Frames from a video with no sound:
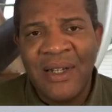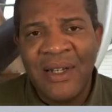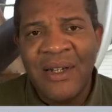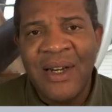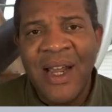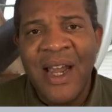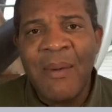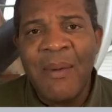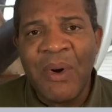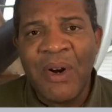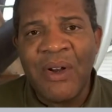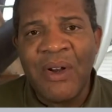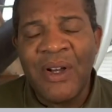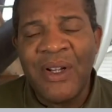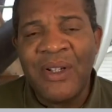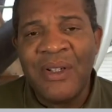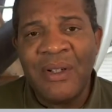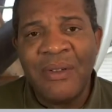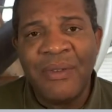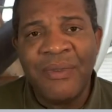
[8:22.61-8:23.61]

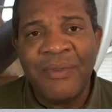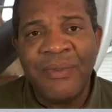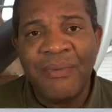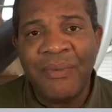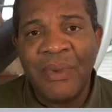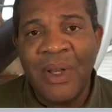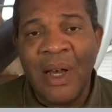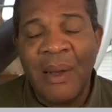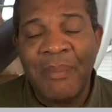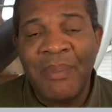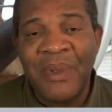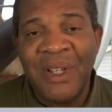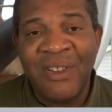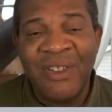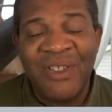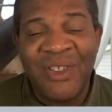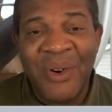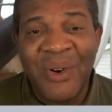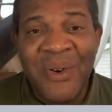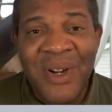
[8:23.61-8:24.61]
neighborhoods of up to
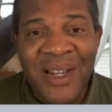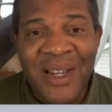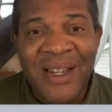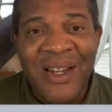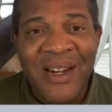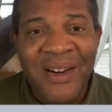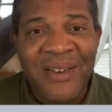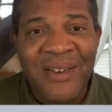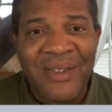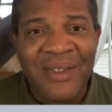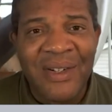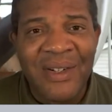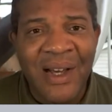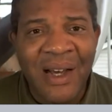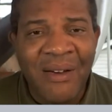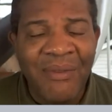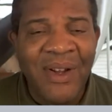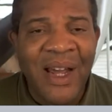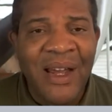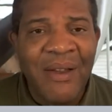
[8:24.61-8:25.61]
30 years
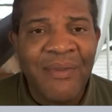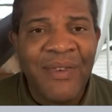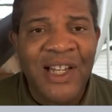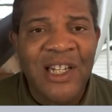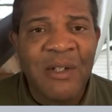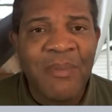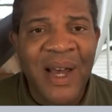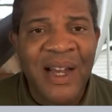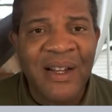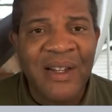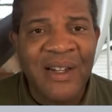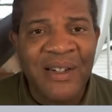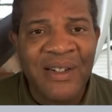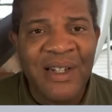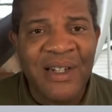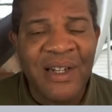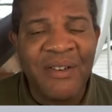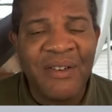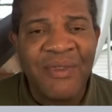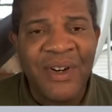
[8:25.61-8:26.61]
of life
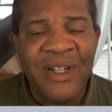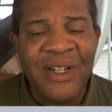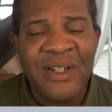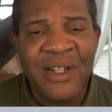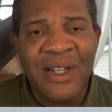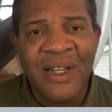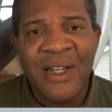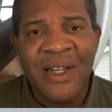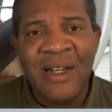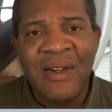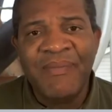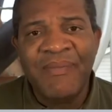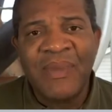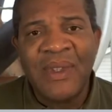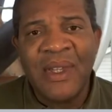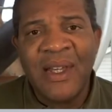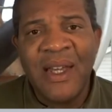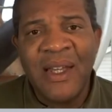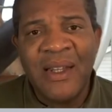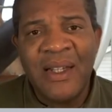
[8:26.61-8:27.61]
expectancy difference
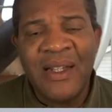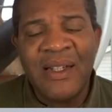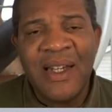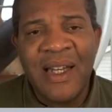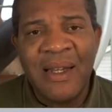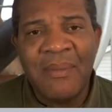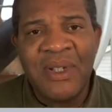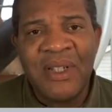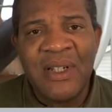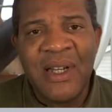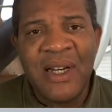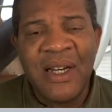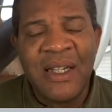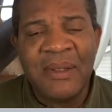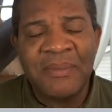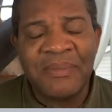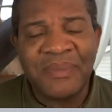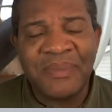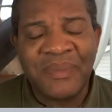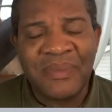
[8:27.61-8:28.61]
in the same
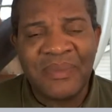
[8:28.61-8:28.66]
city.